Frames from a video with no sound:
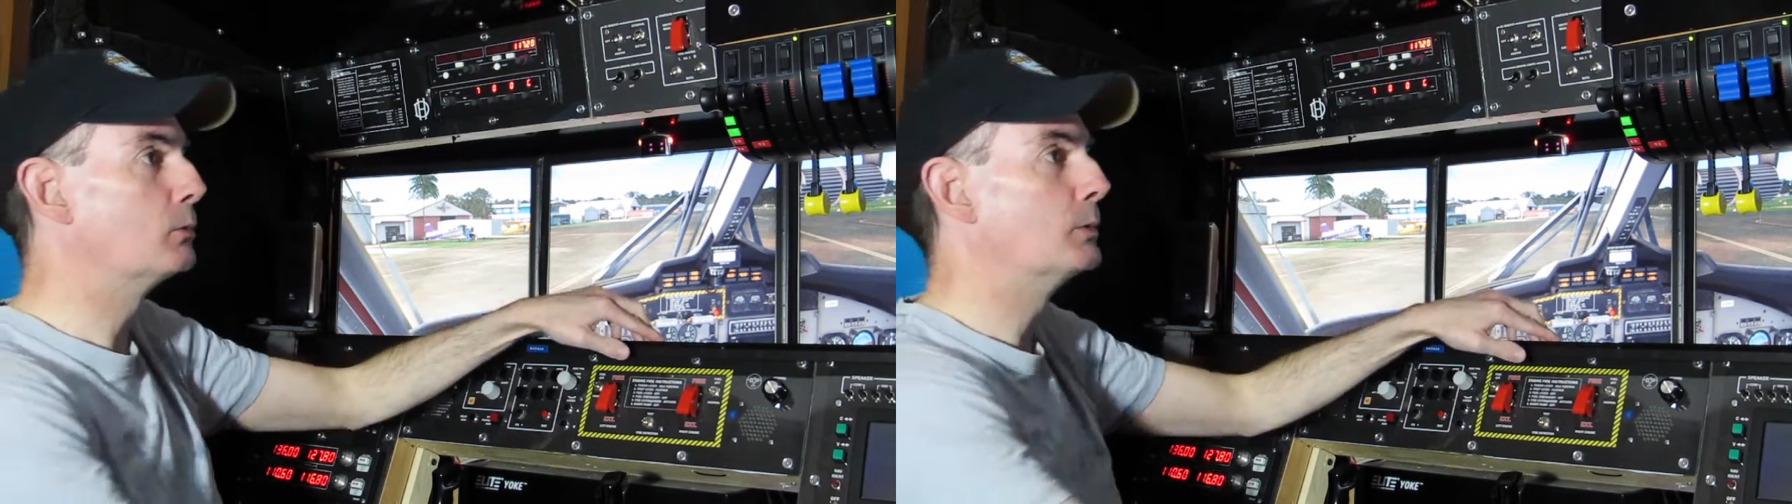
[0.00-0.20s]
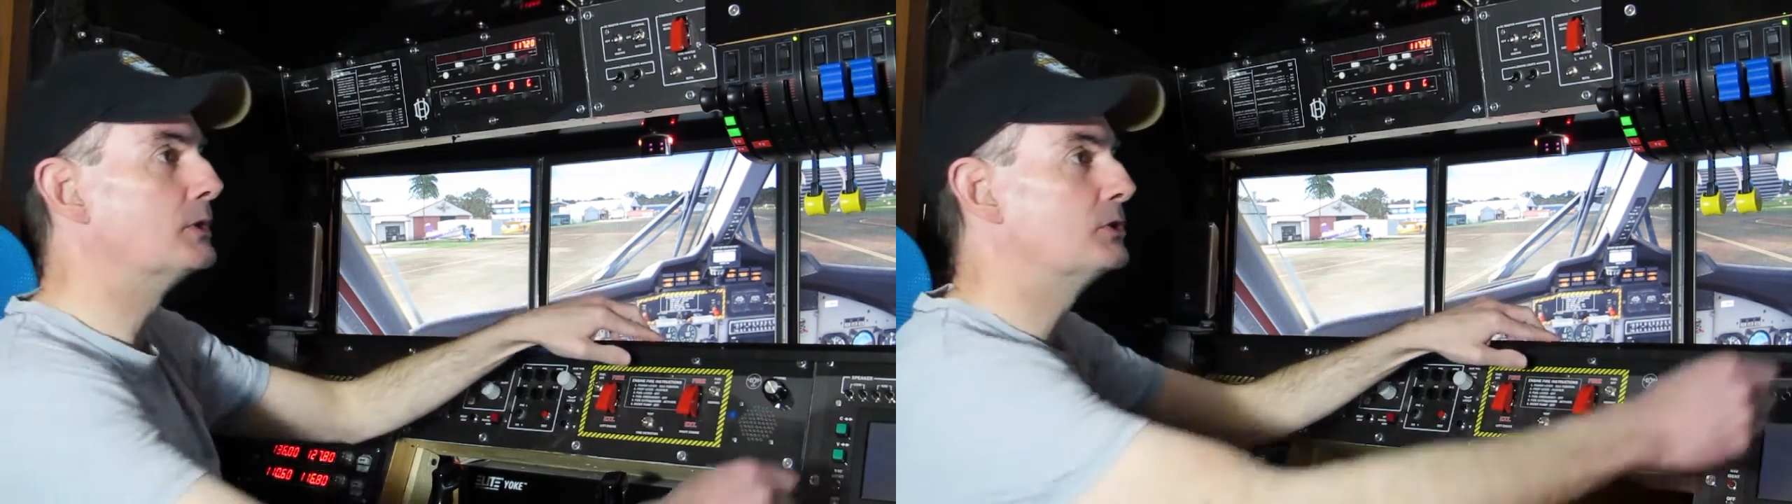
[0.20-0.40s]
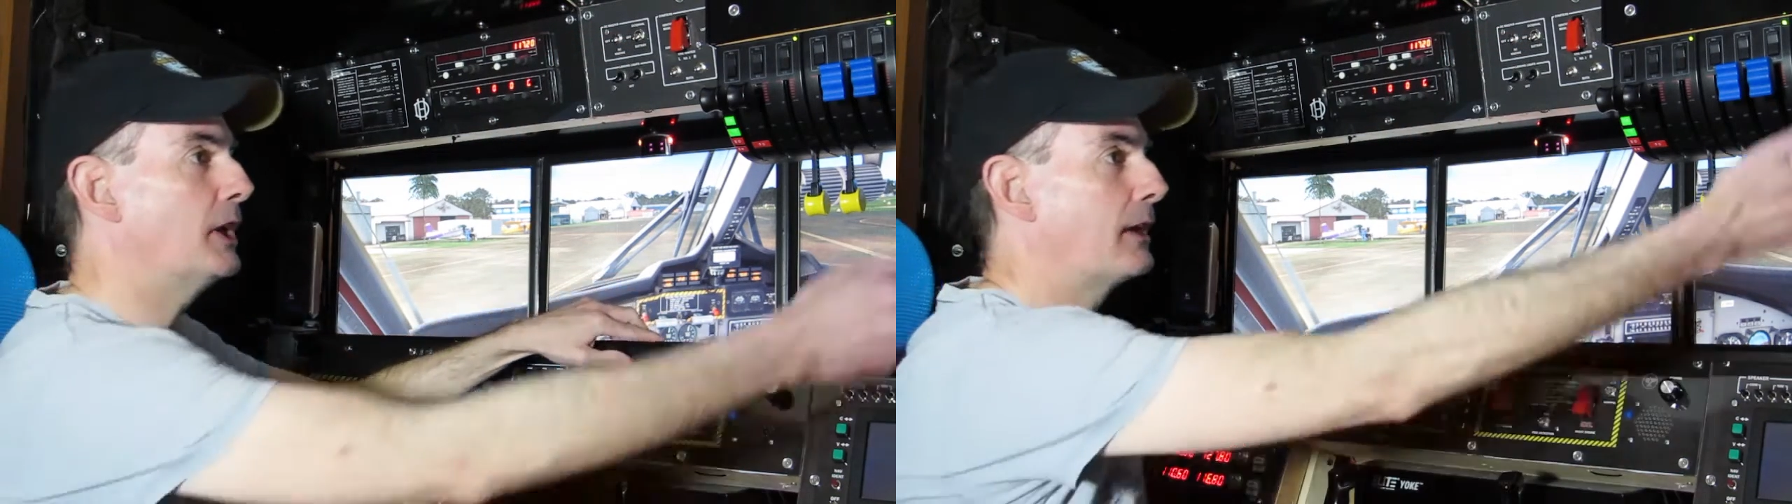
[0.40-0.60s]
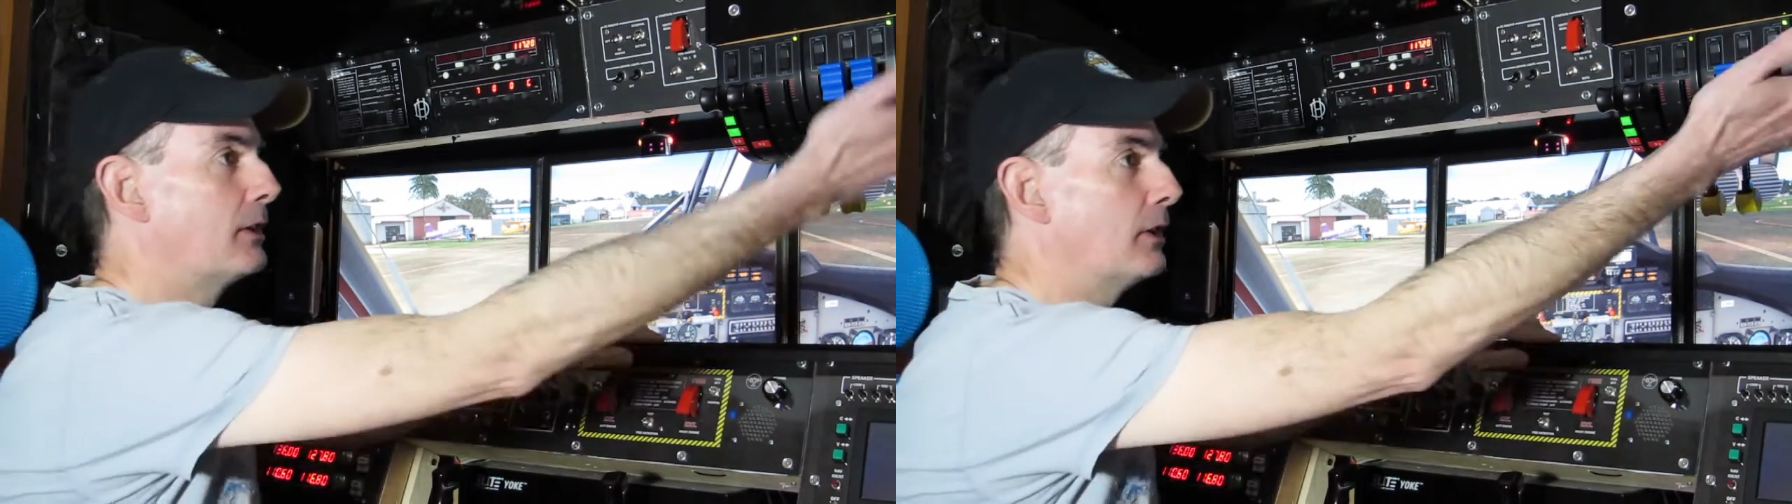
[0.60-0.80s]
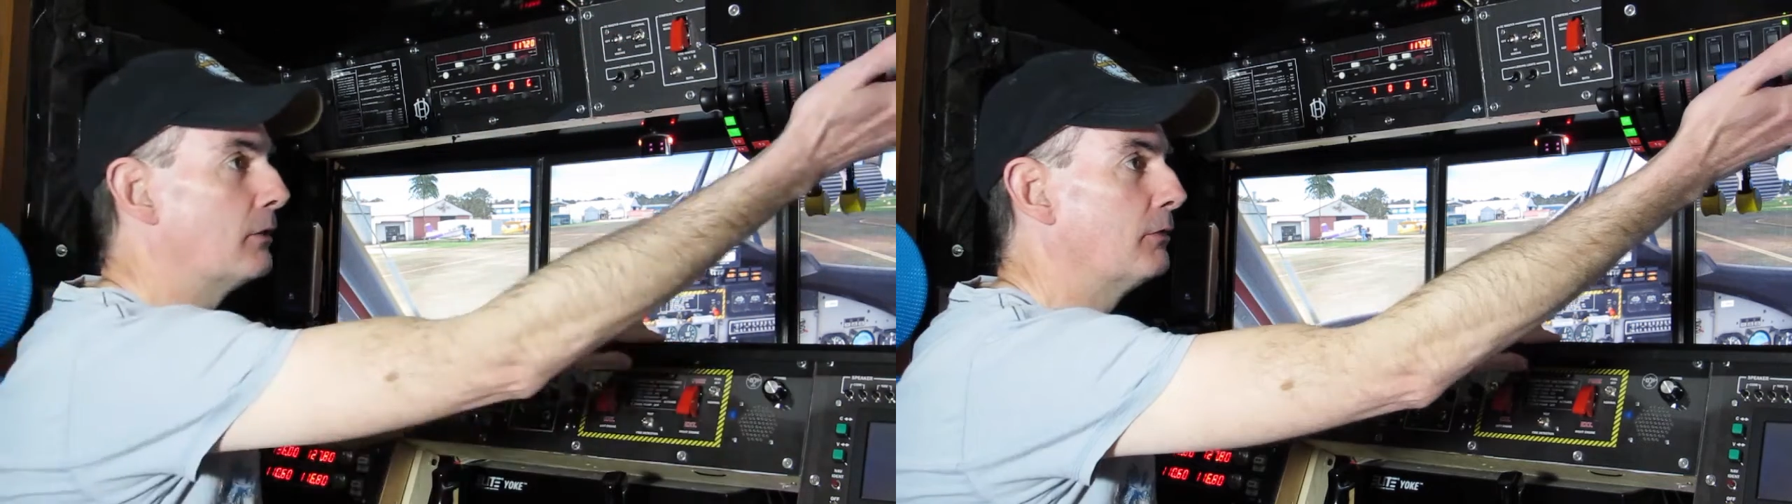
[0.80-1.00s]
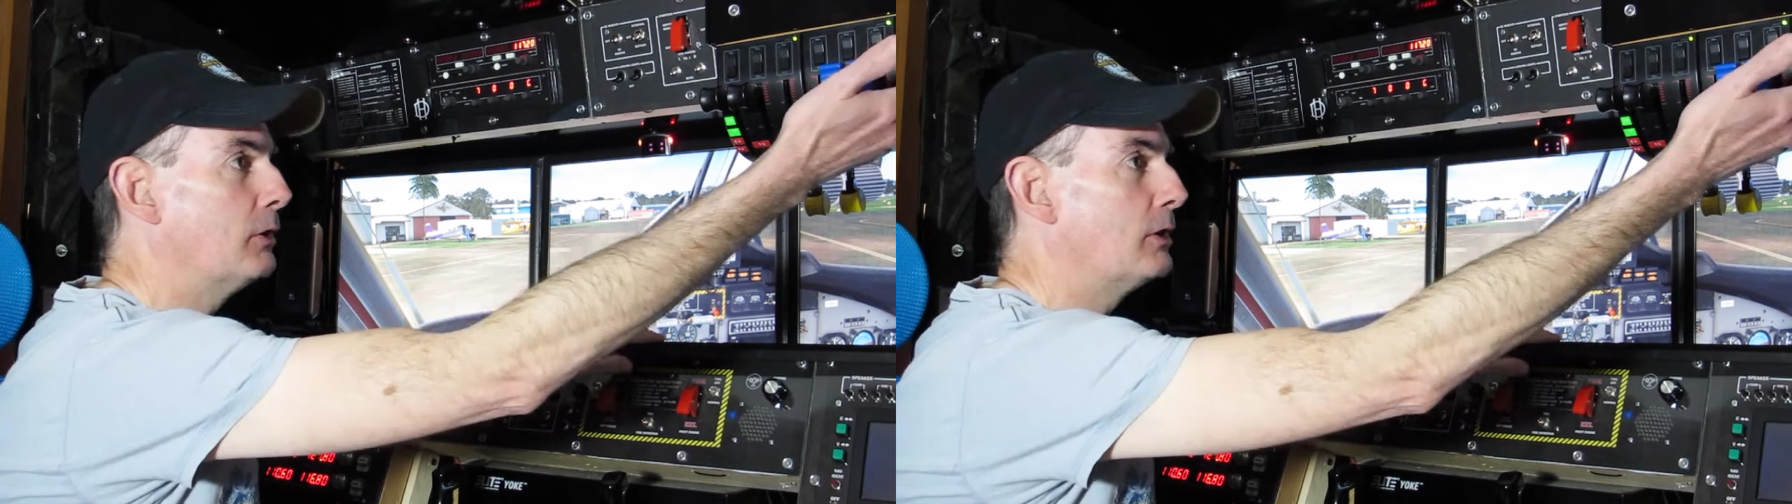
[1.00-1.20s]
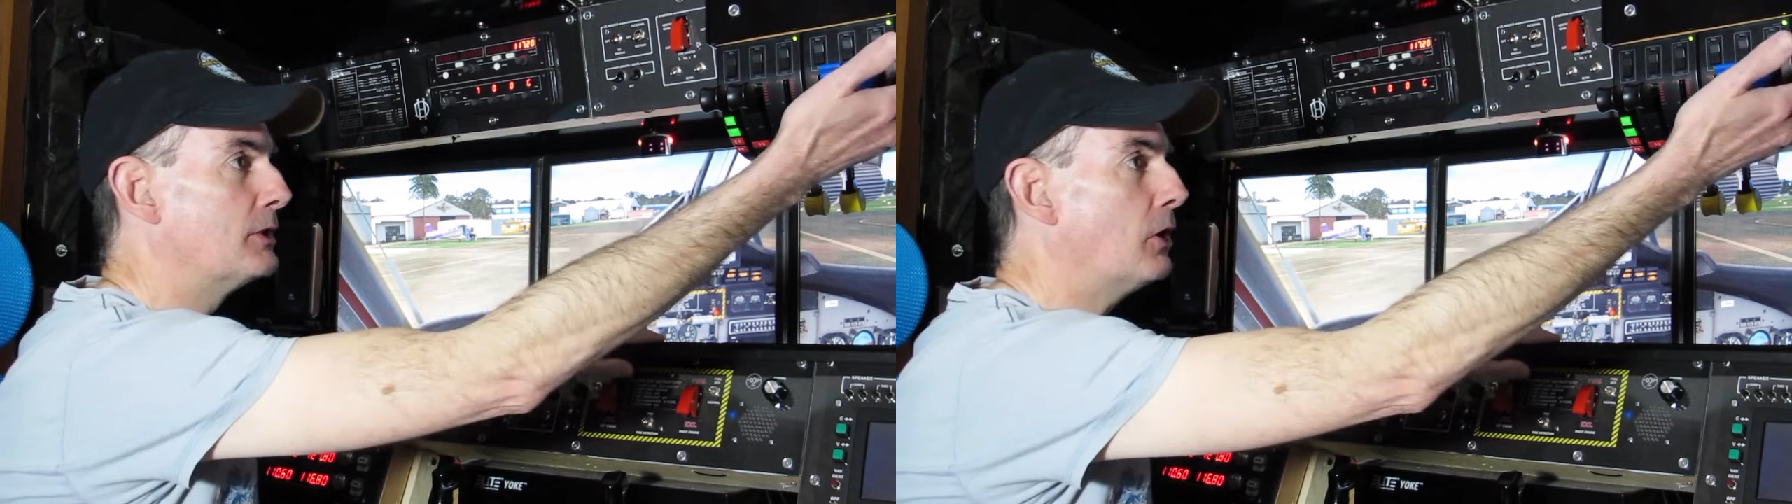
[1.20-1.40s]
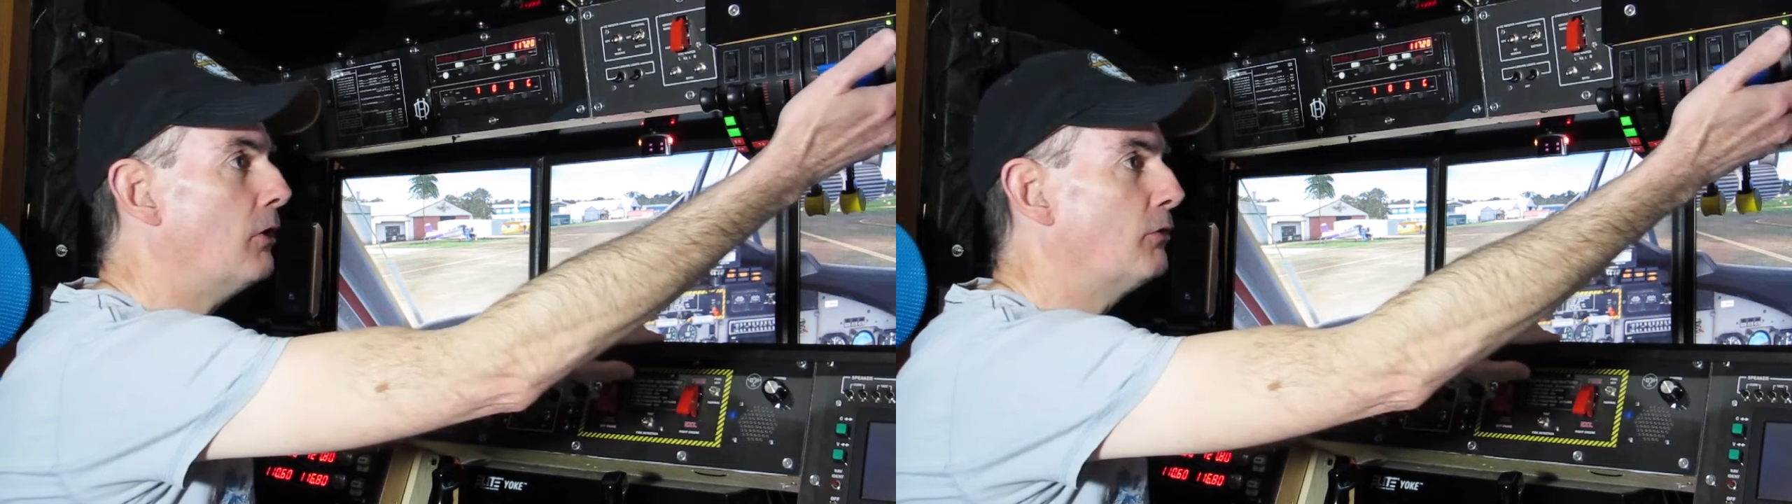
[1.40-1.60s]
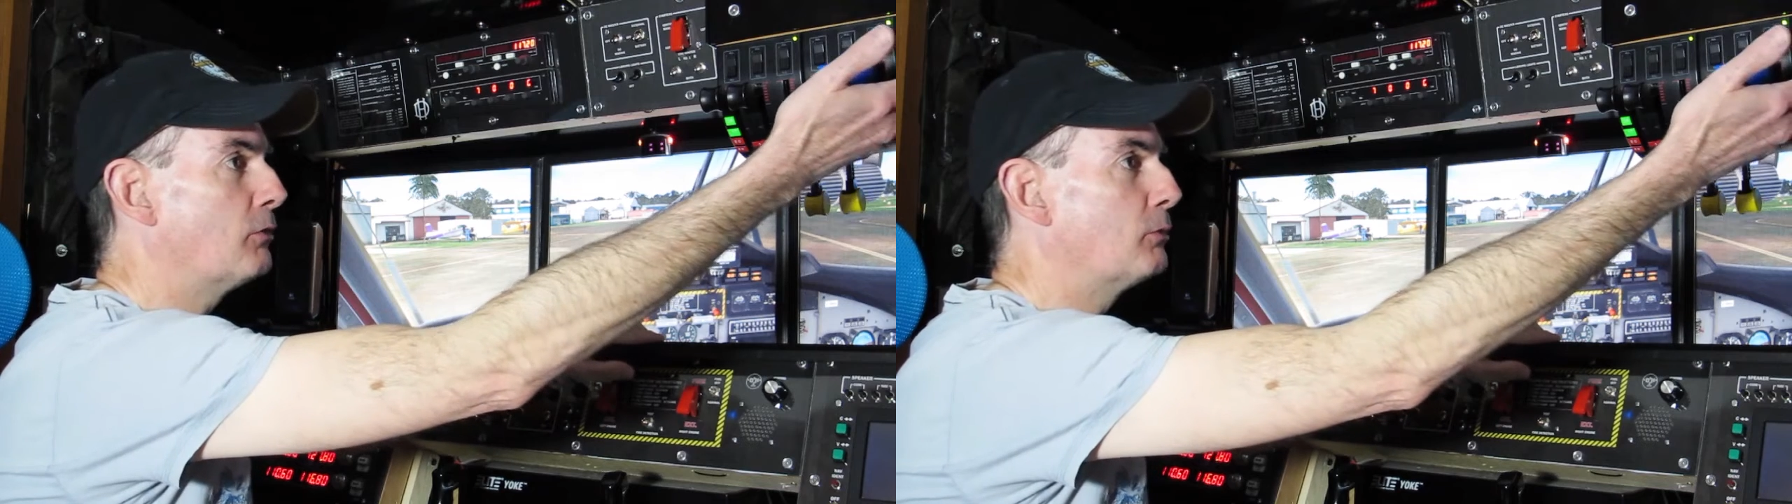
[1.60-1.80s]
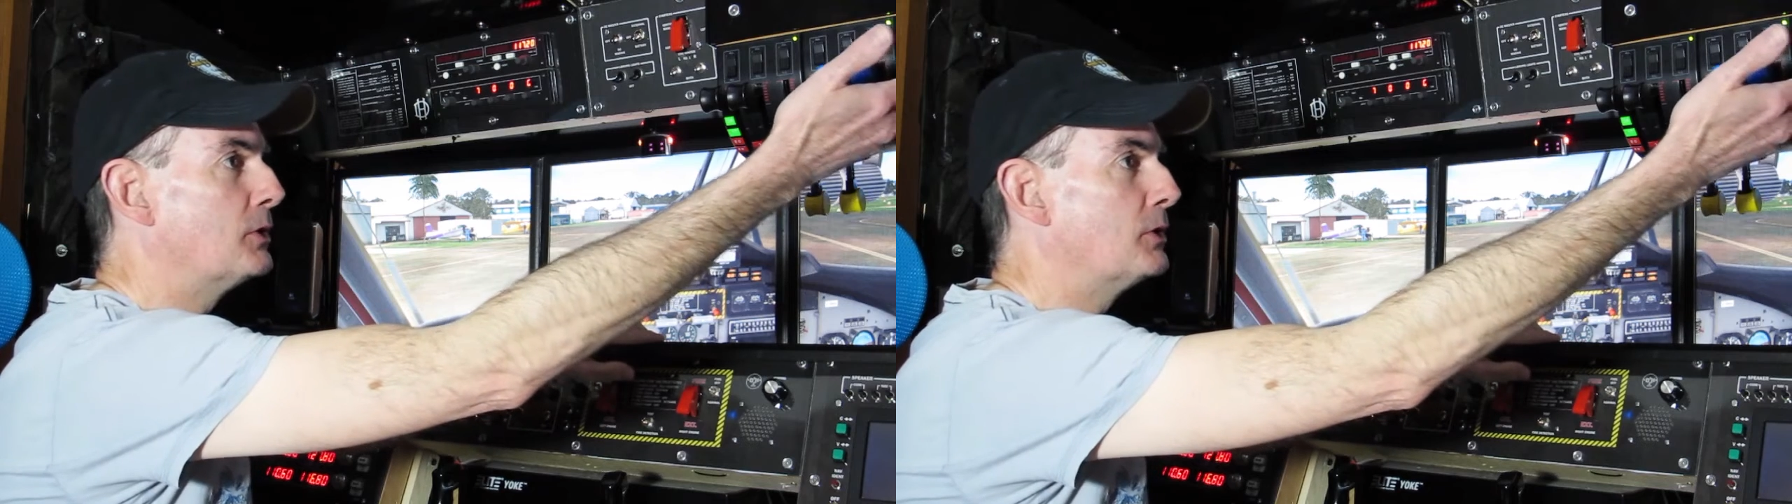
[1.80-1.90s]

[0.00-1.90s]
We check that the fuel is off.